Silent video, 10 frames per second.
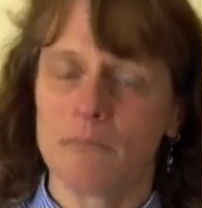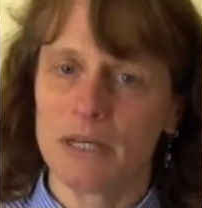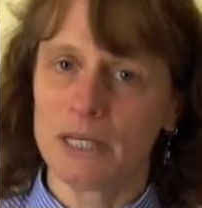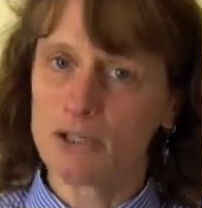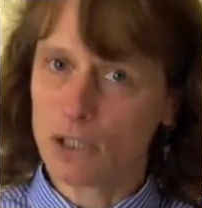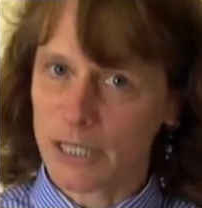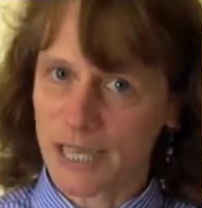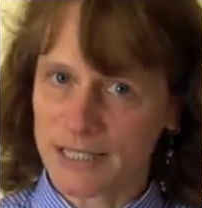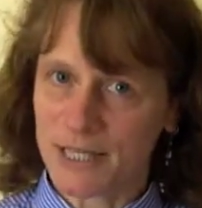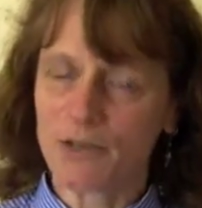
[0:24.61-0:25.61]
initially
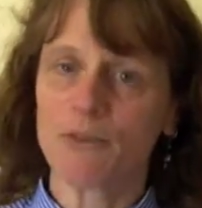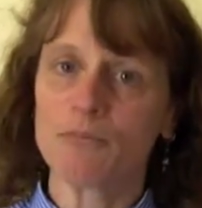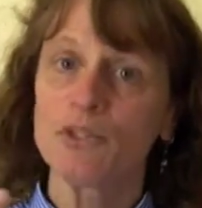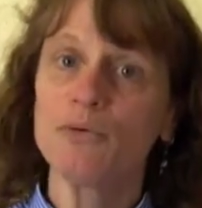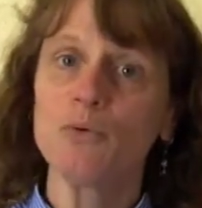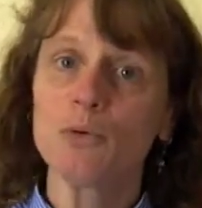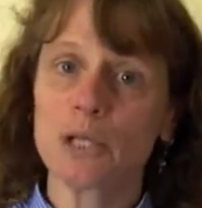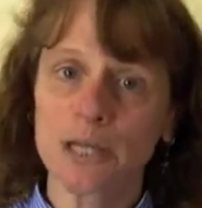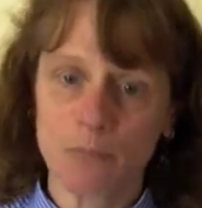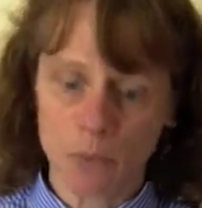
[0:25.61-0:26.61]
I tell them two
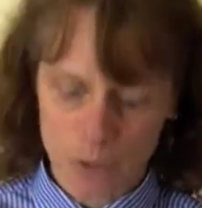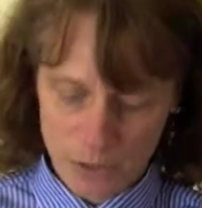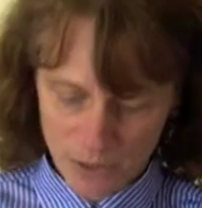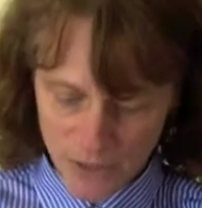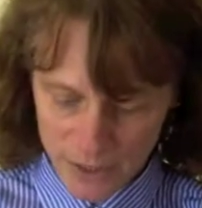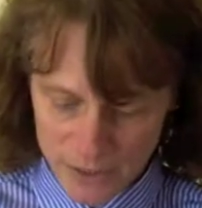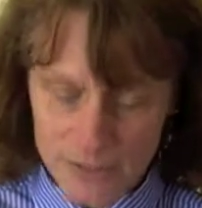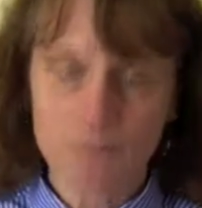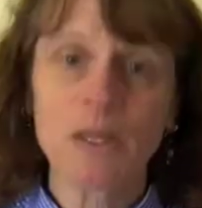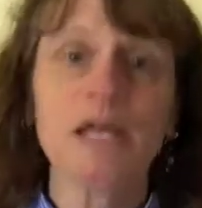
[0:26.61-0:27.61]
really important things.